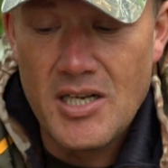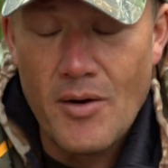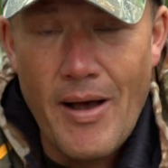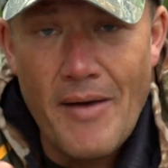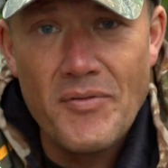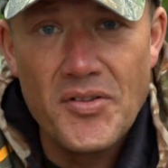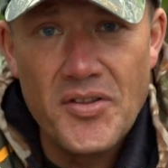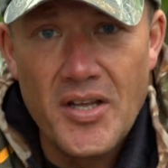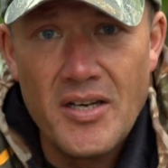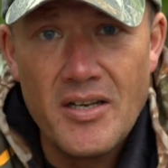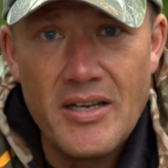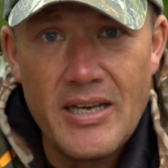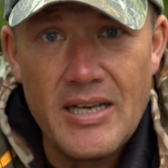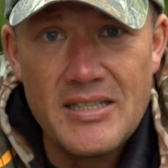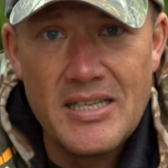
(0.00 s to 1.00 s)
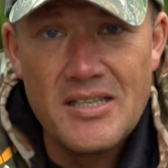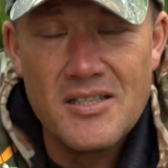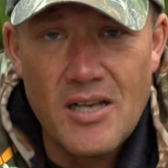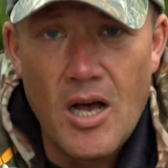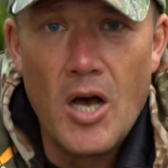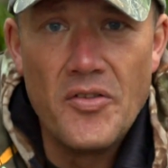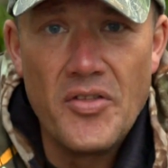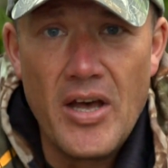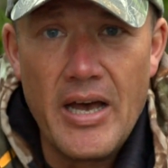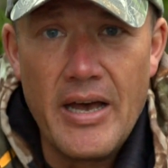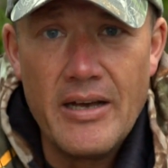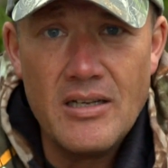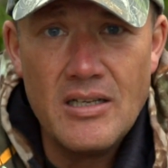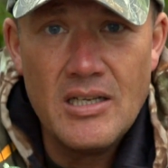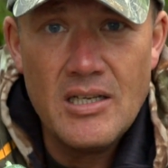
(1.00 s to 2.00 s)
Now, everything is inside
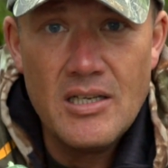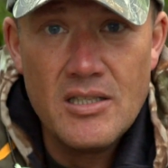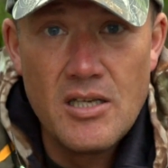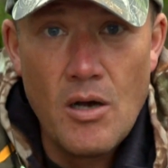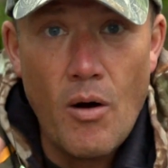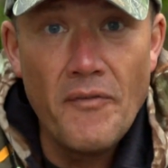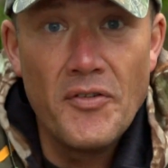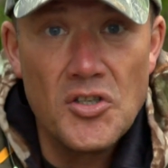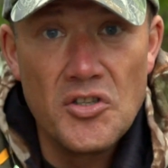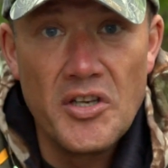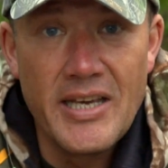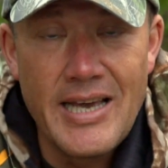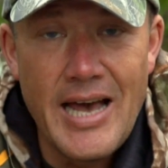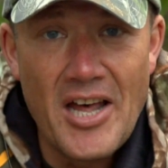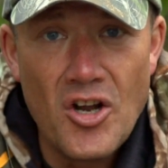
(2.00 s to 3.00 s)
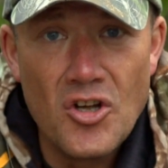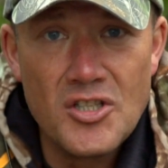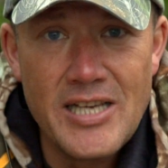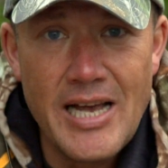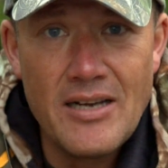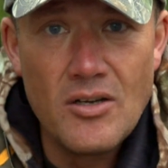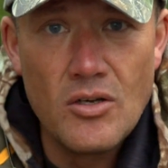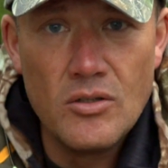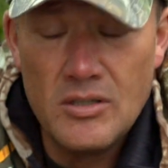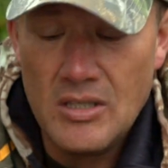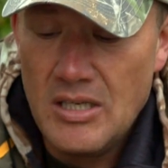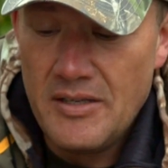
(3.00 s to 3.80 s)
there, so obviously it cannot tangle.